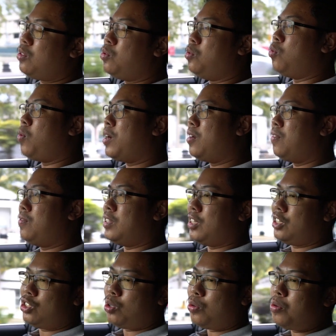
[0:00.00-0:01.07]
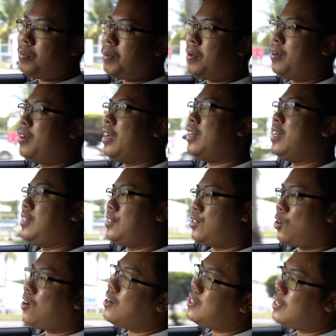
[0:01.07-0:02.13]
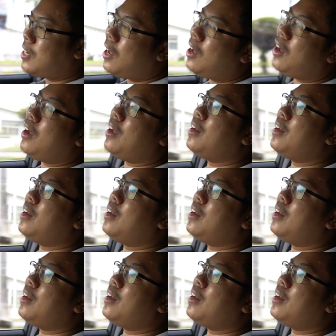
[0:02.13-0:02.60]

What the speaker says: to one of the showroom in Miri, and then he saw this car,